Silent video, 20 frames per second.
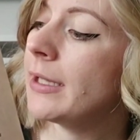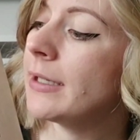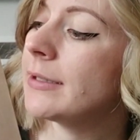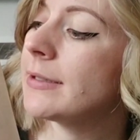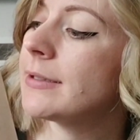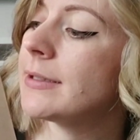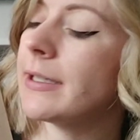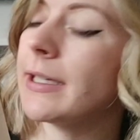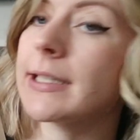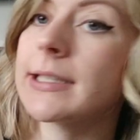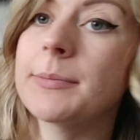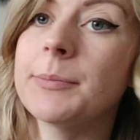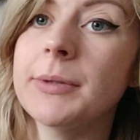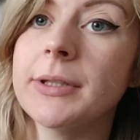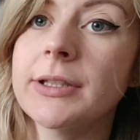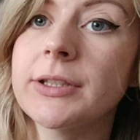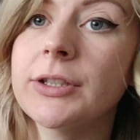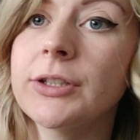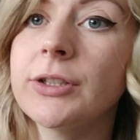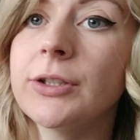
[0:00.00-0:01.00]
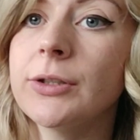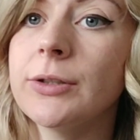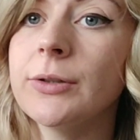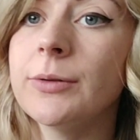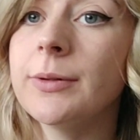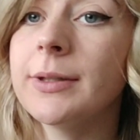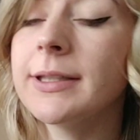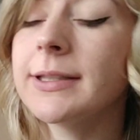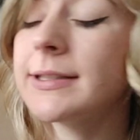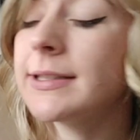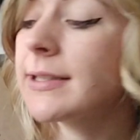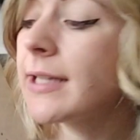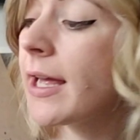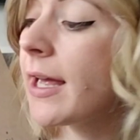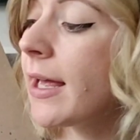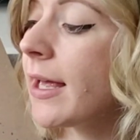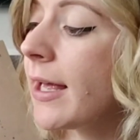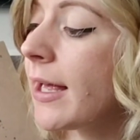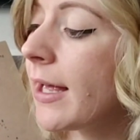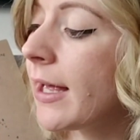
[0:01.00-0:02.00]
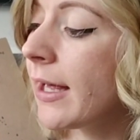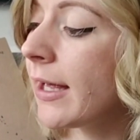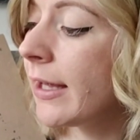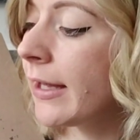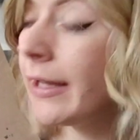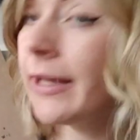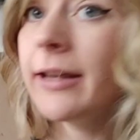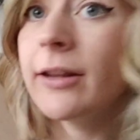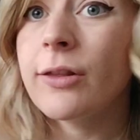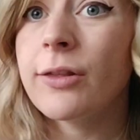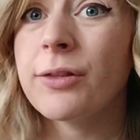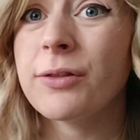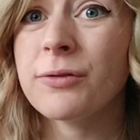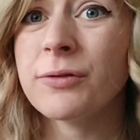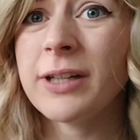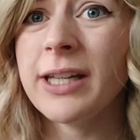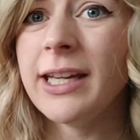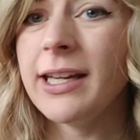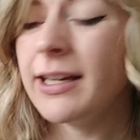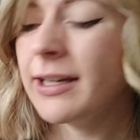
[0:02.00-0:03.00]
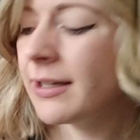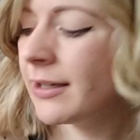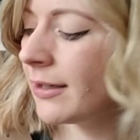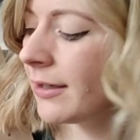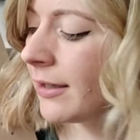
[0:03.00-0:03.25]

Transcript: 6 plus 2 is 3.